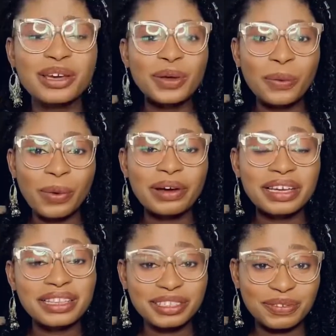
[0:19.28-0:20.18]
Well,
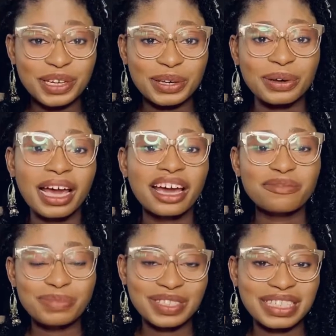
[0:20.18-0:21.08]
in this video, I
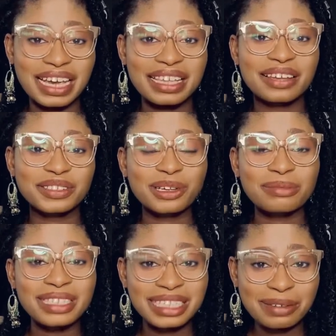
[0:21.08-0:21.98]
have put together some
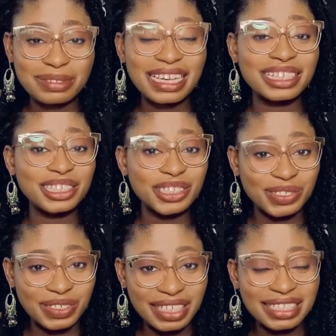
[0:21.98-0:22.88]
tips and
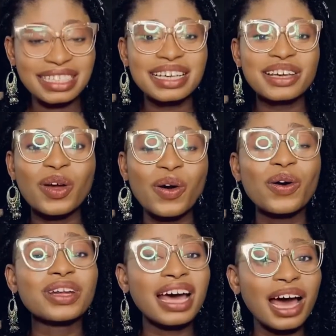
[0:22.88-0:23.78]
tricks
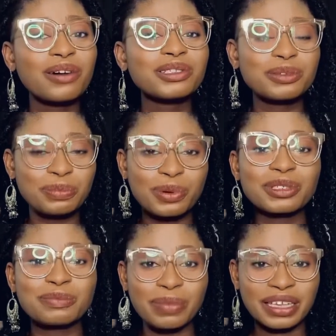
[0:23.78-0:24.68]
on how to
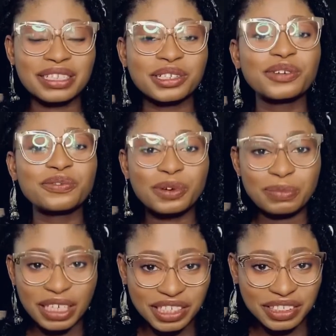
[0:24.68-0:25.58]
pose better for
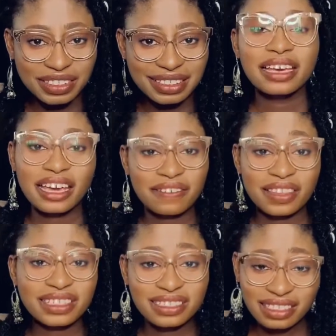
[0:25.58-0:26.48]
pictures. If
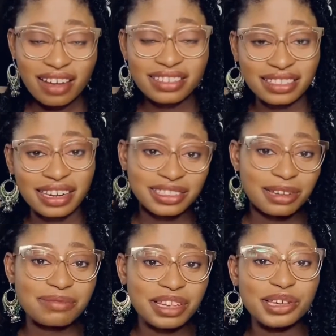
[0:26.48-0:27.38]
this sounds like
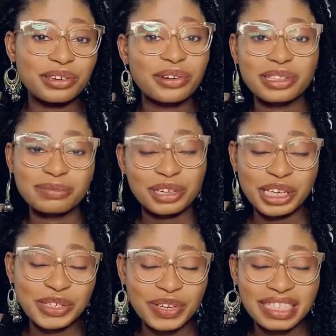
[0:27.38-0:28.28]
something you're going to be
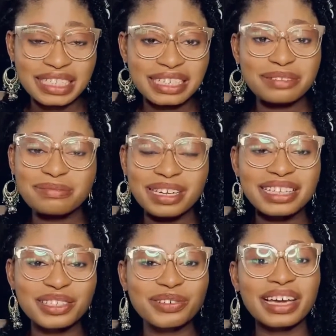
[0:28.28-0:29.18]
interested in,
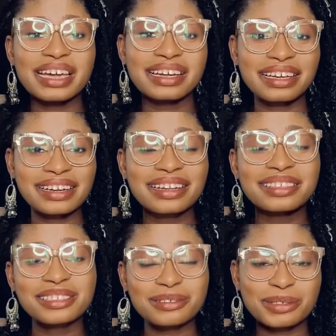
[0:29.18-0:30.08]
please go ahead and click
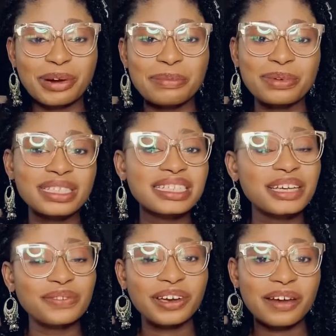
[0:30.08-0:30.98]
the subscribe button
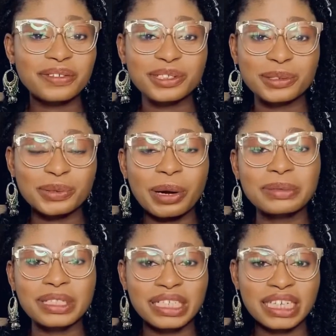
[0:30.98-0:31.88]
if you haven't subscribed
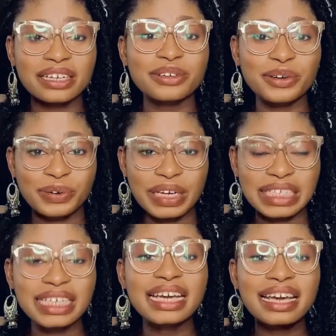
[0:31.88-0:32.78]
to the channel
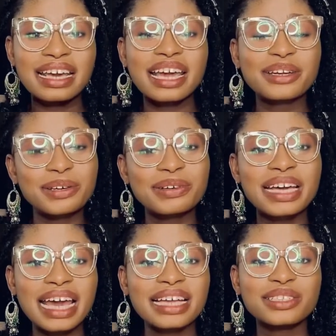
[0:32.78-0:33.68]
already, and go
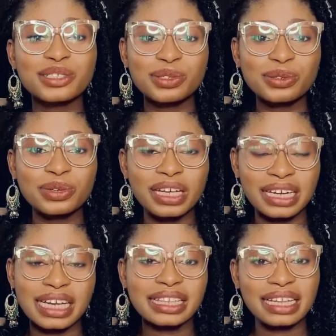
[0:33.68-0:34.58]
ahead to
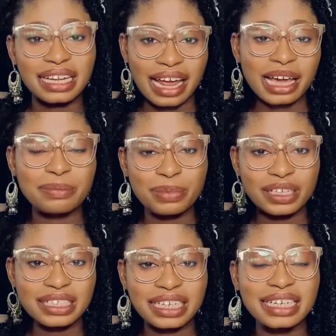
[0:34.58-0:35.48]
click the like button.